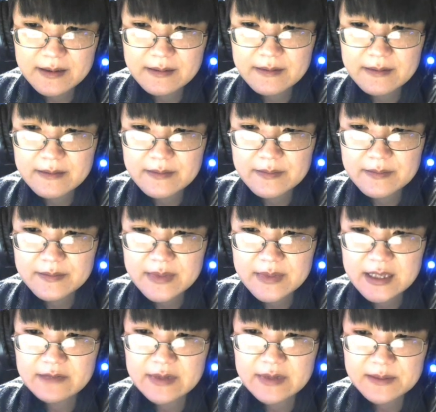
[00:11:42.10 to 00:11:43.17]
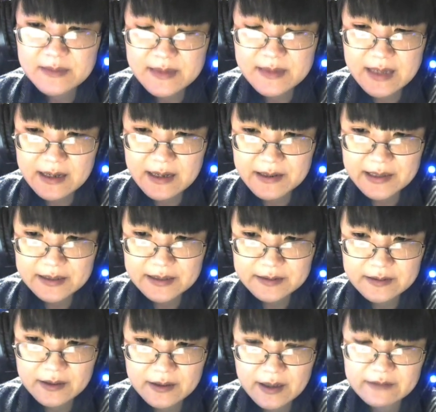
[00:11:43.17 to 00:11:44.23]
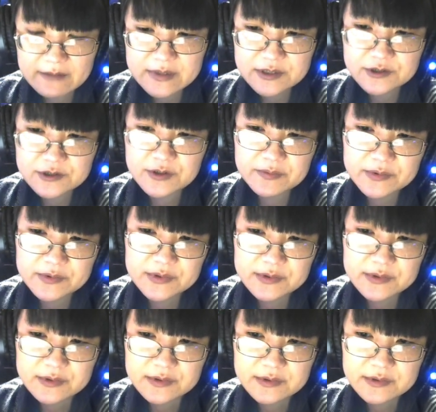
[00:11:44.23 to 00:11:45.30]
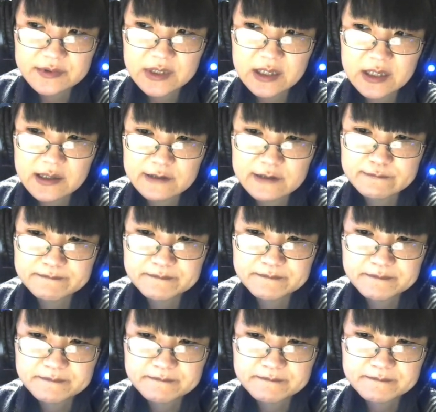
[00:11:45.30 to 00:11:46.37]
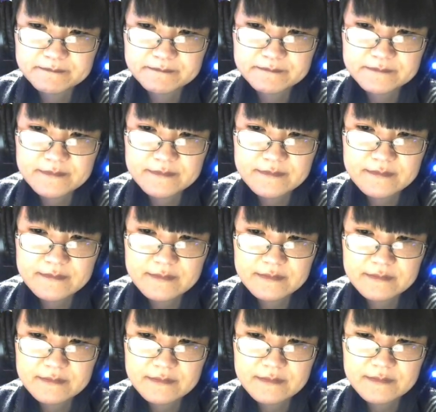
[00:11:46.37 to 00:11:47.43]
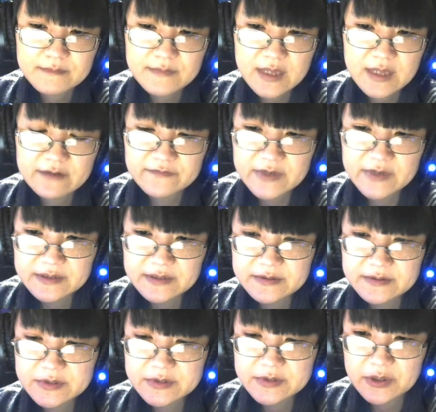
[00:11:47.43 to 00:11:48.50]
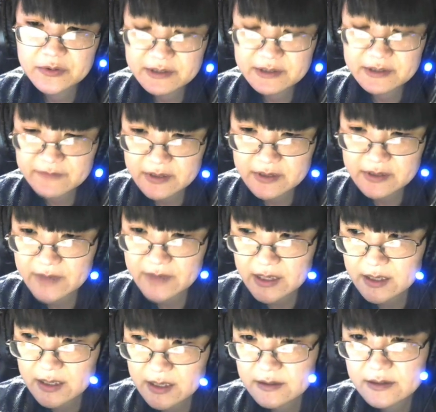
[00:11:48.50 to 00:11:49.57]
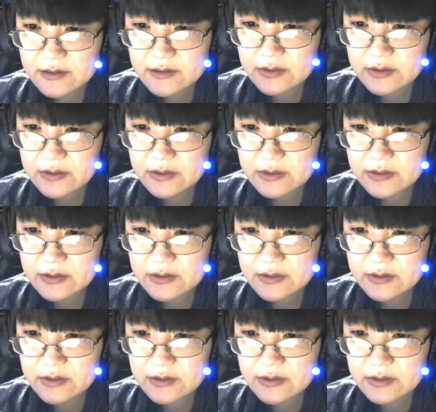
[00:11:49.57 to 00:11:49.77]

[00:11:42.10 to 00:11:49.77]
totally vilifying the old ones, in part because of how the old ones are pretty open-minded